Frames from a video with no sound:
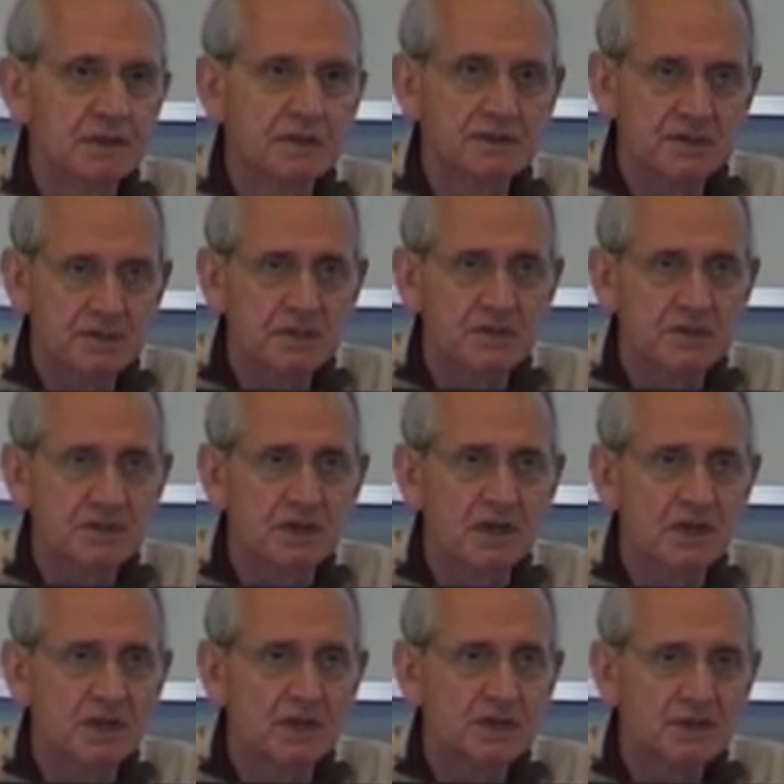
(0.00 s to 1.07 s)
It's
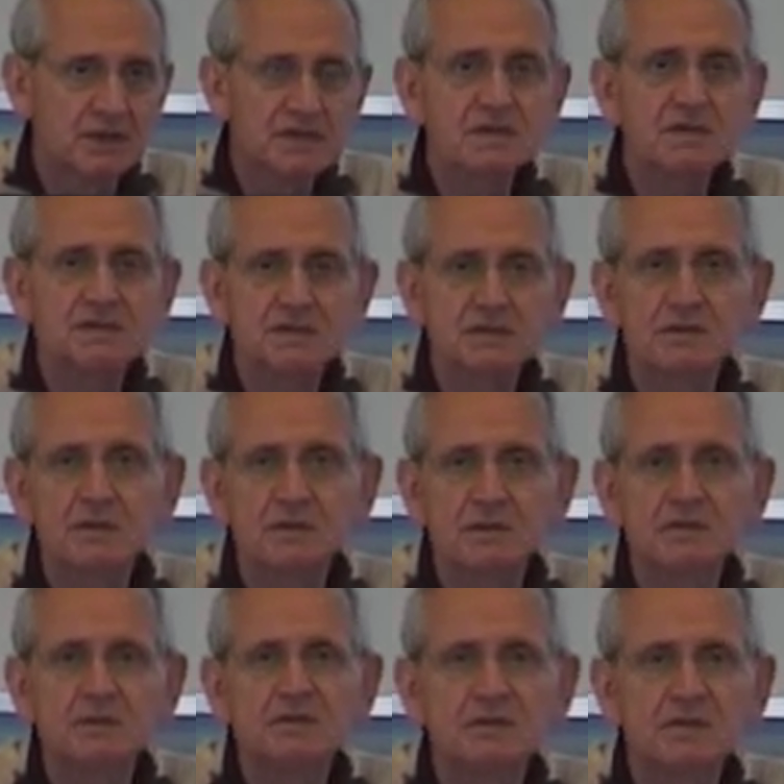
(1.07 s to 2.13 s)
like, this is
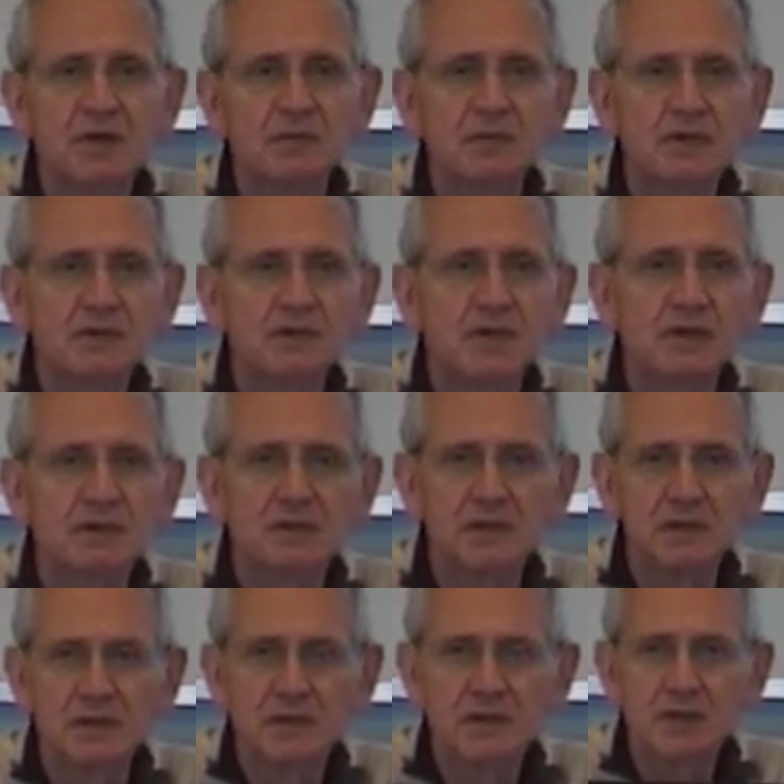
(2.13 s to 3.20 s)
something that
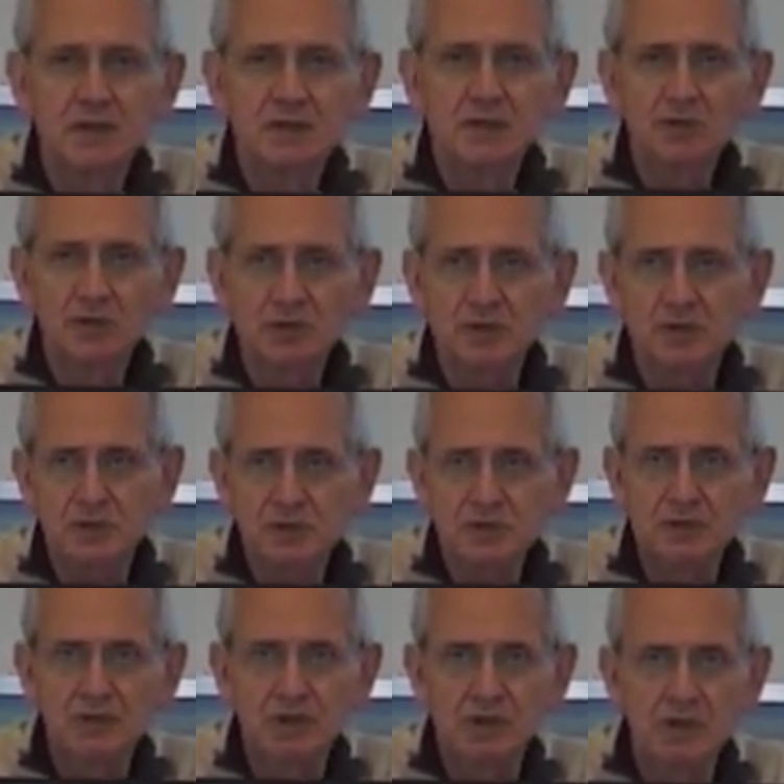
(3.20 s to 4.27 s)
the
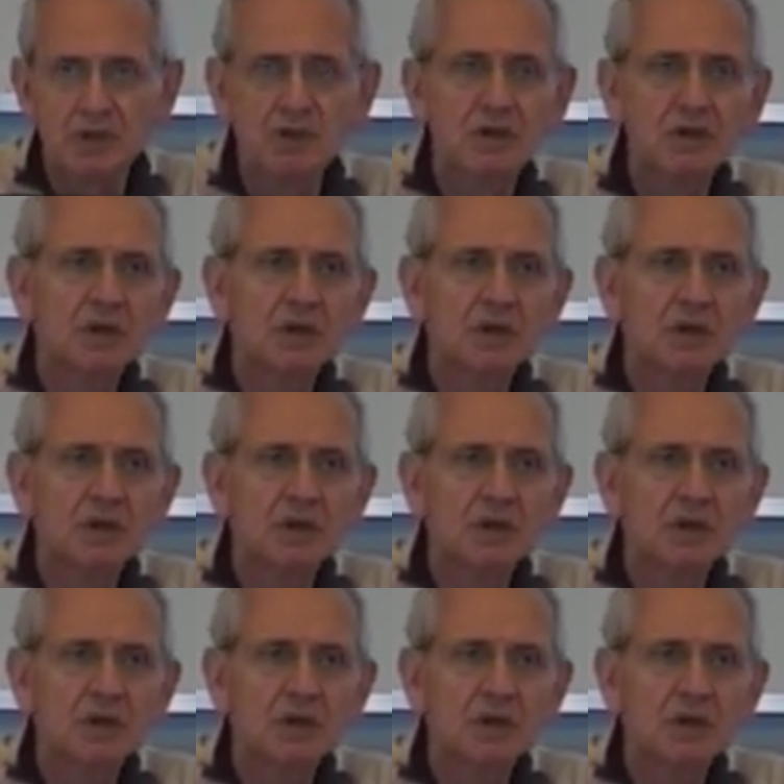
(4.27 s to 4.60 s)
Turkish health